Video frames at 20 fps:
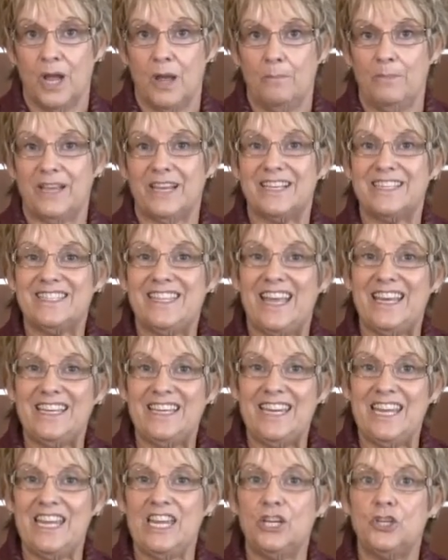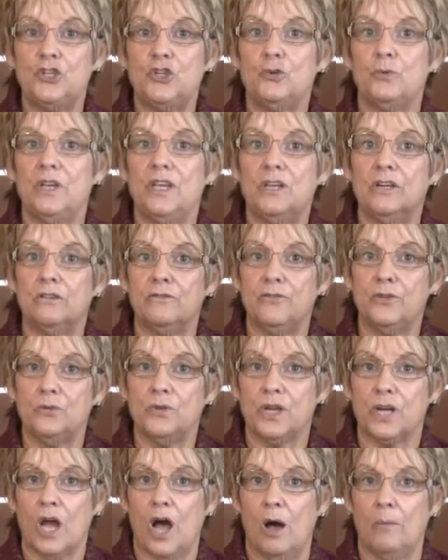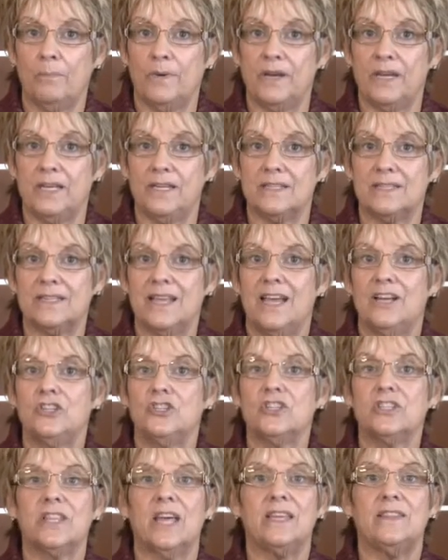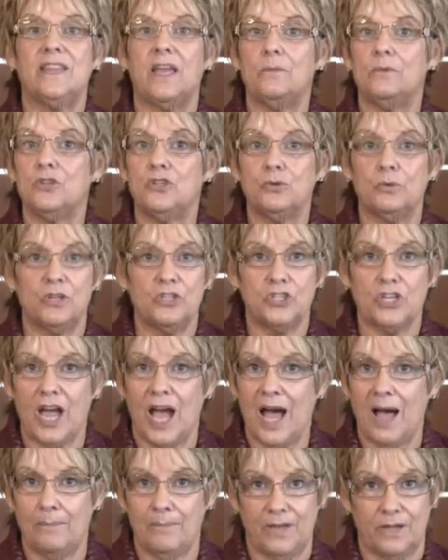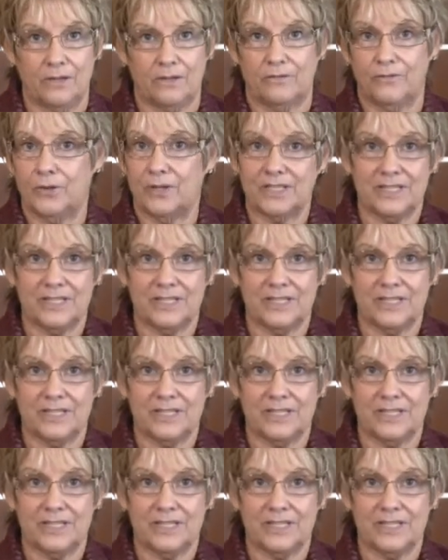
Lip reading: because they need to interview the companies just like they would do a job interview.